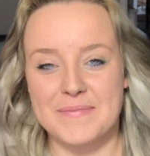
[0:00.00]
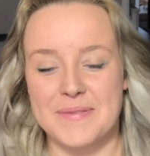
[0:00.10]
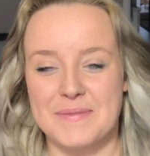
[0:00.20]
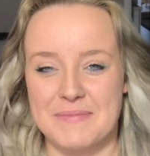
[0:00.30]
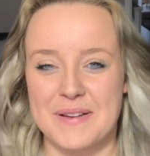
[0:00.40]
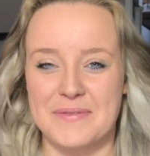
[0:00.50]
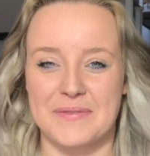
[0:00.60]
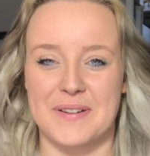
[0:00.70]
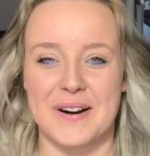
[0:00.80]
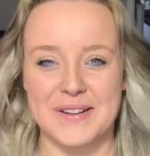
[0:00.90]

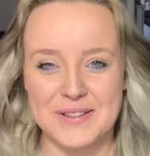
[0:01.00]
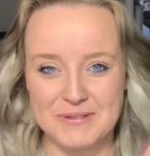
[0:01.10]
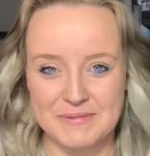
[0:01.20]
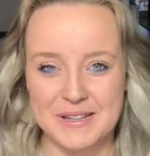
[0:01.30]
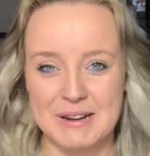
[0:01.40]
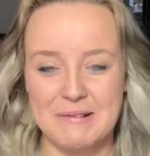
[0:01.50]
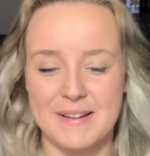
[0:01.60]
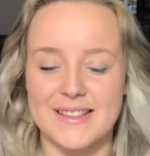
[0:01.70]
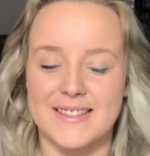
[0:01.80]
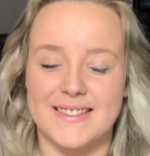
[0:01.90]
Before some of the
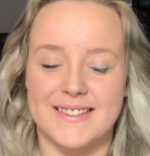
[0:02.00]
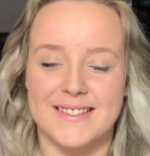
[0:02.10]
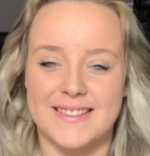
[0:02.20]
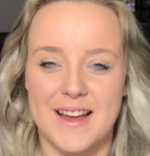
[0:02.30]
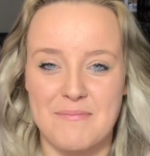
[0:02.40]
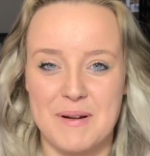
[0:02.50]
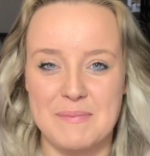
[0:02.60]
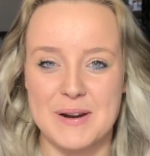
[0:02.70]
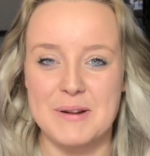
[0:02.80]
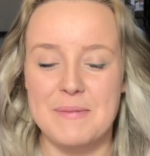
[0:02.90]
comments start
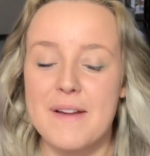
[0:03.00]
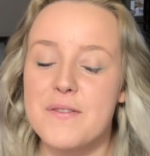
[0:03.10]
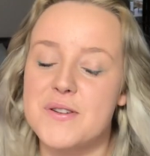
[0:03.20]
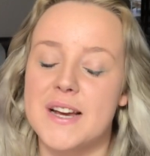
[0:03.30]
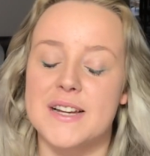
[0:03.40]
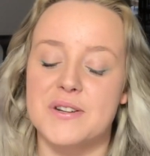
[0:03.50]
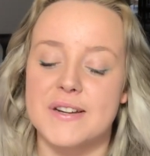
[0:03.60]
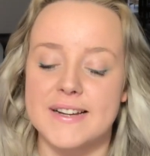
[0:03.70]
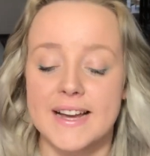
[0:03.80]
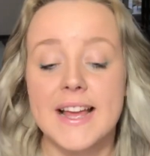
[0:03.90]
popping up, have you dyed your
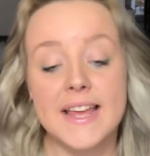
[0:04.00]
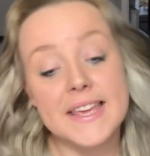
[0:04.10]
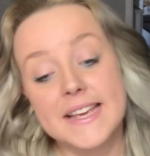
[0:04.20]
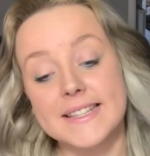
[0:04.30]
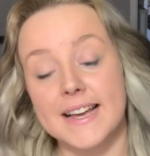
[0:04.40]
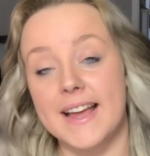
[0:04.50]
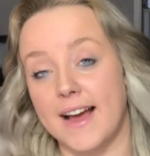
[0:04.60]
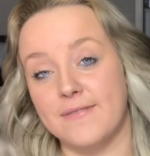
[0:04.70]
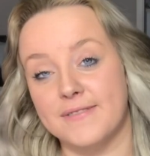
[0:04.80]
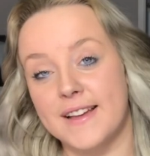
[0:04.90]
hair? Yes, I
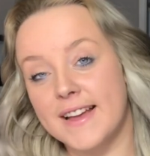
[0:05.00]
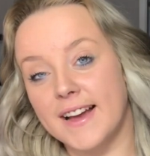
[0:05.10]
have.